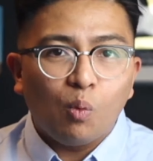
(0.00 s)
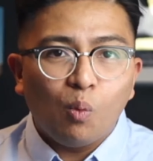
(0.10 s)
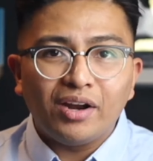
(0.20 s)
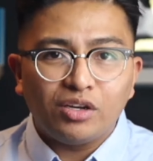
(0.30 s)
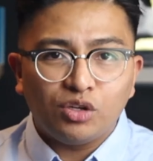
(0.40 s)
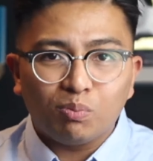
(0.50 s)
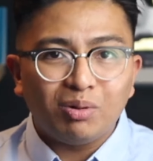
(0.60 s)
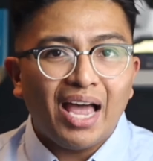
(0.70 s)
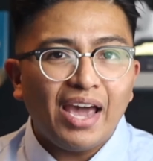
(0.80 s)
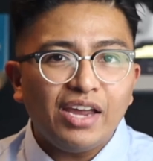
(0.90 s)
One, you're
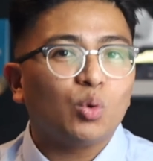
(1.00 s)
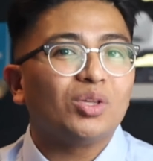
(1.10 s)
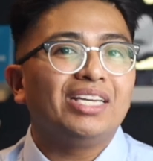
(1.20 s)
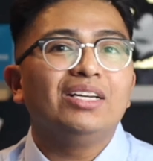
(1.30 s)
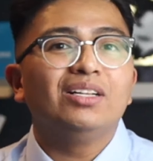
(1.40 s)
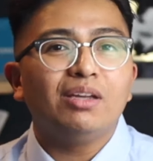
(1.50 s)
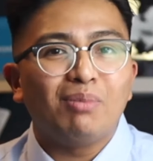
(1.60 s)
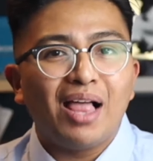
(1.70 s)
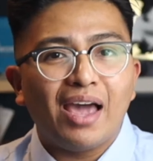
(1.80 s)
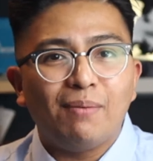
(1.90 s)
blind or legally
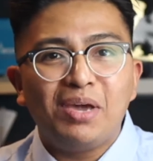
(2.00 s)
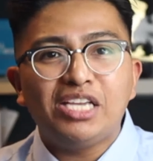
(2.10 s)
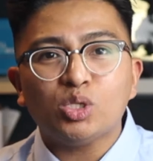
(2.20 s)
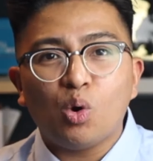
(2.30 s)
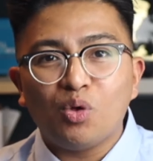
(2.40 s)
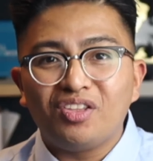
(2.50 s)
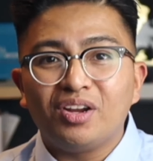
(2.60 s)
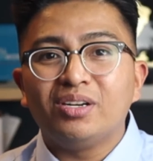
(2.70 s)
blind based on their